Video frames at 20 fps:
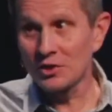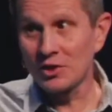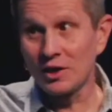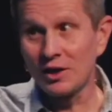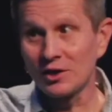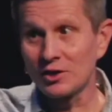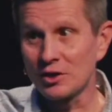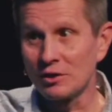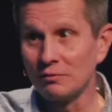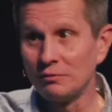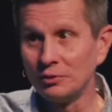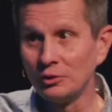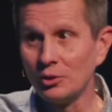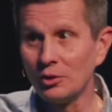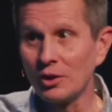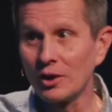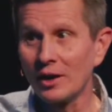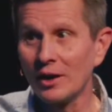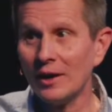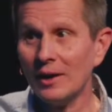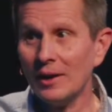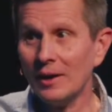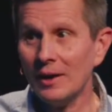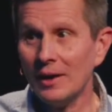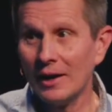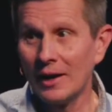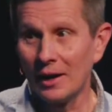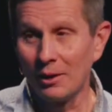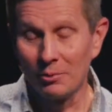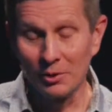the kitchen floor,
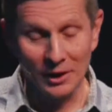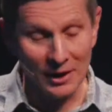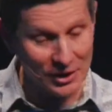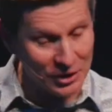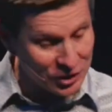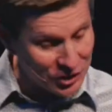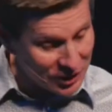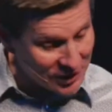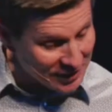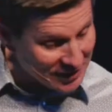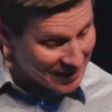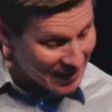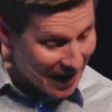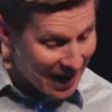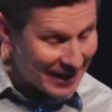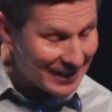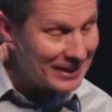and I realized she had gotten